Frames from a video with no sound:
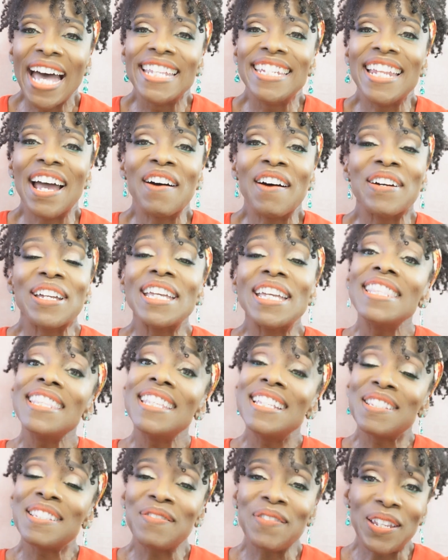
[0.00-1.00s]
Now in
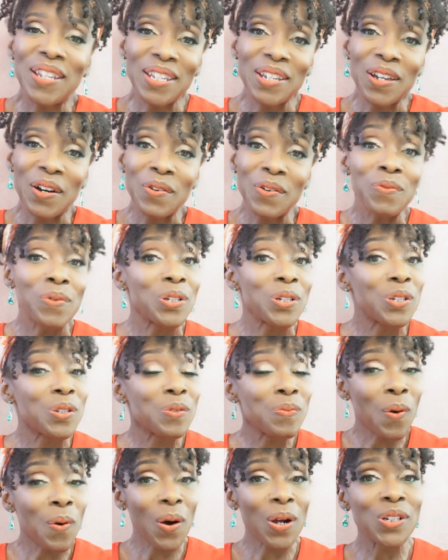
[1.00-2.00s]
this video, which
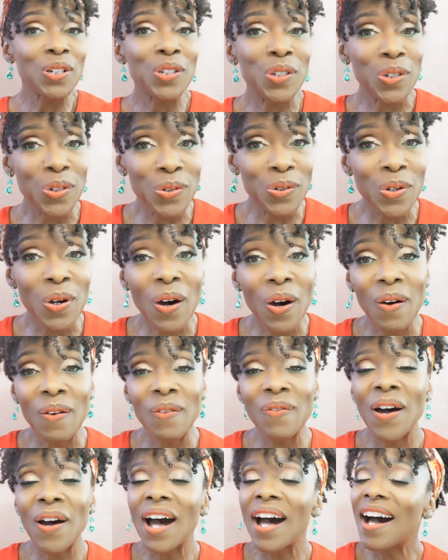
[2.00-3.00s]
is part 2
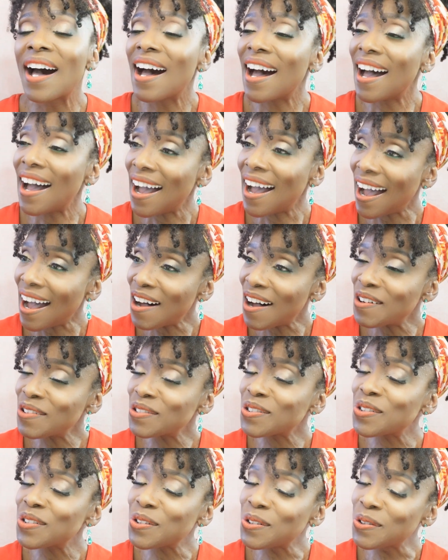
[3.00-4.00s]
of how
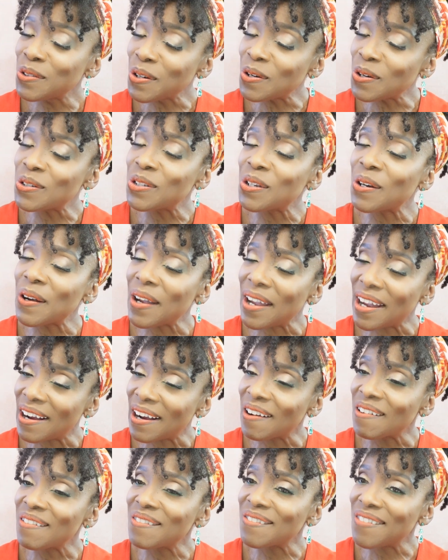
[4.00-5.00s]
to grow your
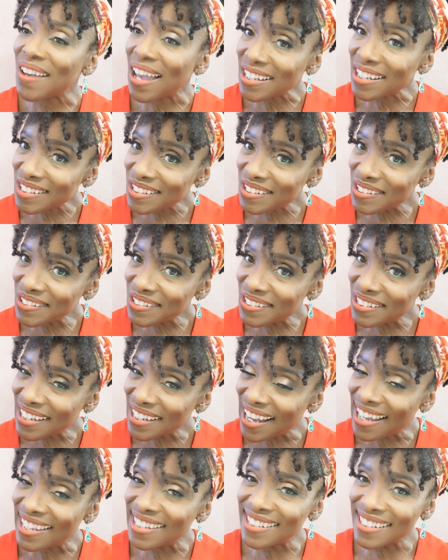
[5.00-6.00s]
hair faster
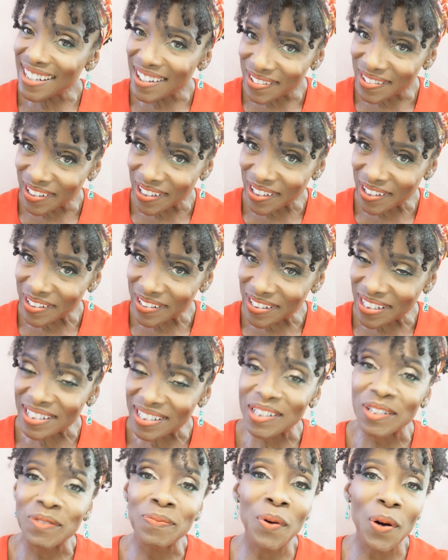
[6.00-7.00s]
and longer.
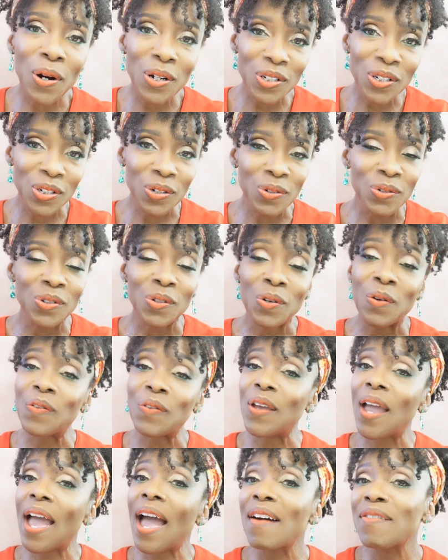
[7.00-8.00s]
This is part 2, so if
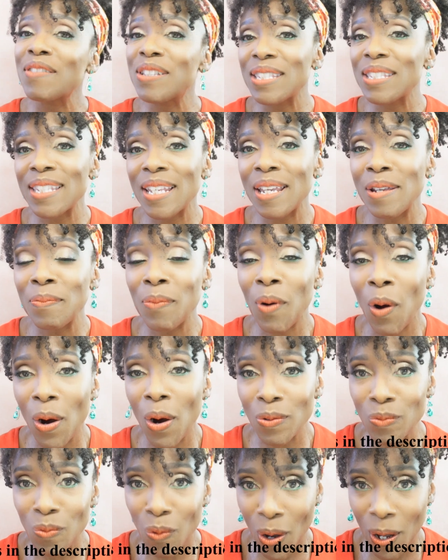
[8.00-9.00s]
you haven't seen
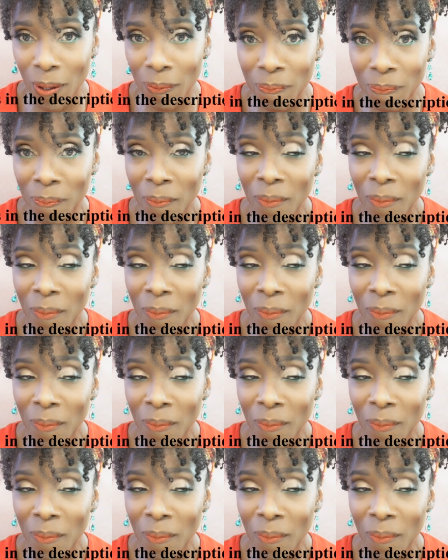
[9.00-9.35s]
part 1,